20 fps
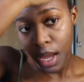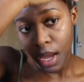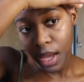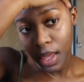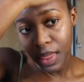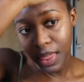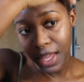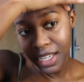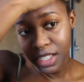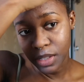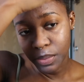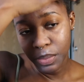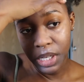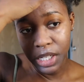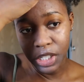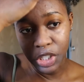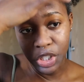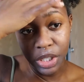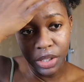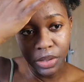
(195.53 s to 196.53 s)
and that's
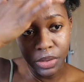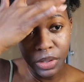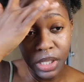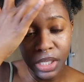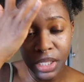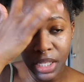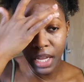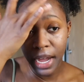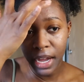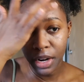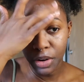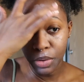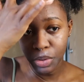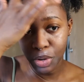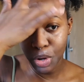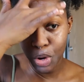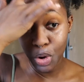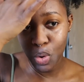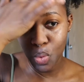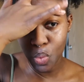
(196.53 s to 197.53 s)
being generous. I don't
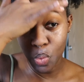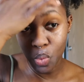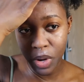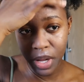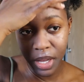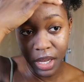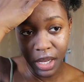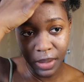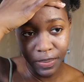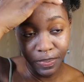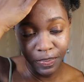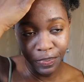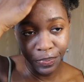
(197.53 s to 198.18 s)
know what